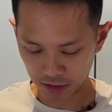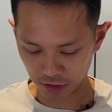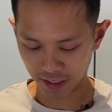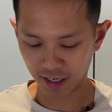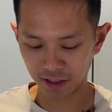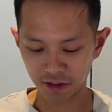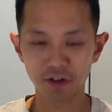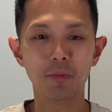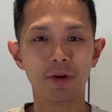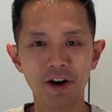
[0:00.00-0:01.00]
sure I got a
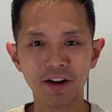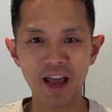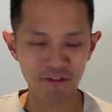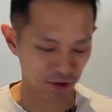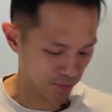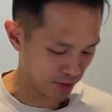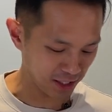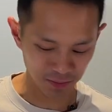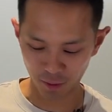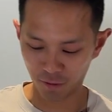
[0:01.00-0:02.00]
little bit on every
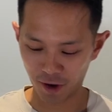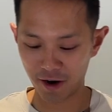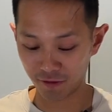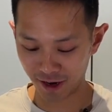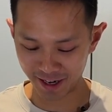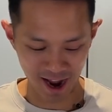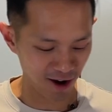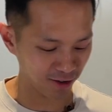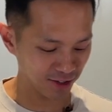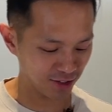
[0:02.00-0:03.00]
piece before I run
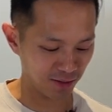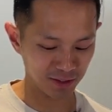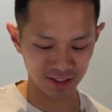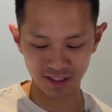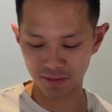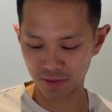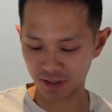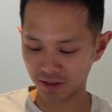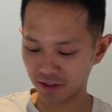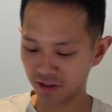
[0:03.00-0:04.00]
out. So I'm just gonna put
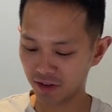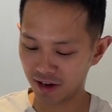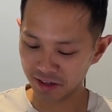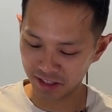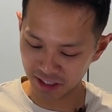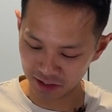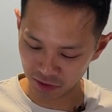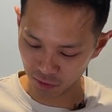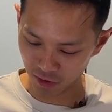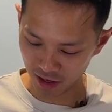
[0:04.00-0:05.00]
a little on
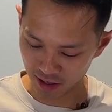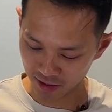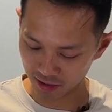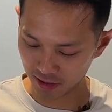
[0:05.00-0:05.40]
each one